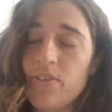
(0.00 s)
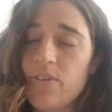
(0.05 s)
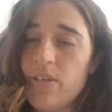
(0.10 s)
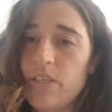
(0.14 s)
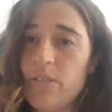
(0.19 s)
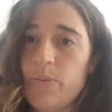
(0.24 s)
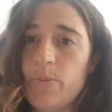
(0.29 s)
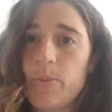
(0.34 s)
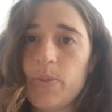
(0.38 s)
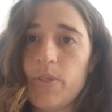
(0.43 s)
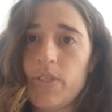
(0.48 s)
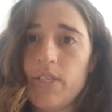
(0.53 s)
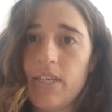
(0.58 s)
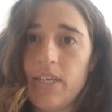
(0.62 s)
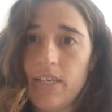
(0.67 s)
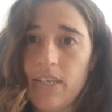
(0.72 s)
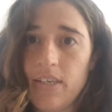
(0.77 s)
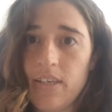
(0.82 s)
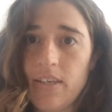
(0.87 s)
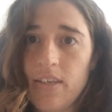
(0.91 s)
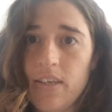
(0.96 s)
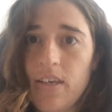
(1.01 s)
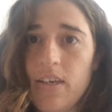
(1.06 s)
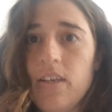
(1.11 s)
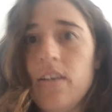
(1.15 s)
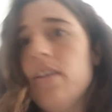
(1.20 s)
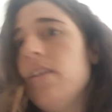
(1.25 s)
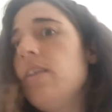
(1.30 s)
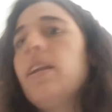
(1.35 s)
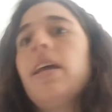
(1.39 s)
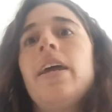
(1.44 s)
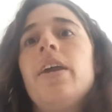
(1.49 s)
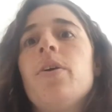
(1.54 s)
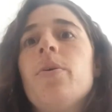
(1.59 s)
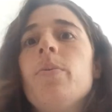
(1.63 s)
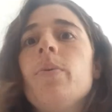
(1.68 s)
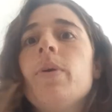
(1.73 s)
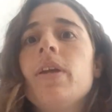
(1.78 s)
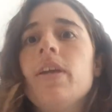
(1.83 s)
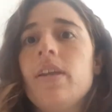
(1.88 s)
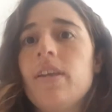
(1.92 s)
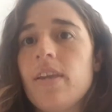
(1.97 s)
transport in
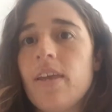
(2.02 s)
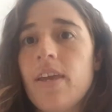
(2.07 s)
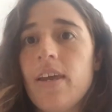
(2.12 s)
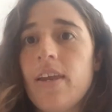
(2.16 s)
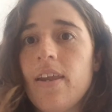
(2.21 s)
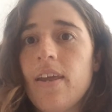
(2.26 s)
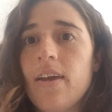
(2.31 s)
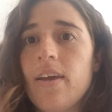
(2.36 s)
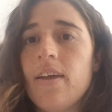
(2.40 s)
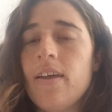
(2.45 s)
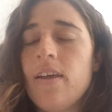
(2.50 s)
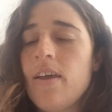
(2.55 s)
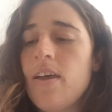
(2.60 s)
Nairobi, in Kenya,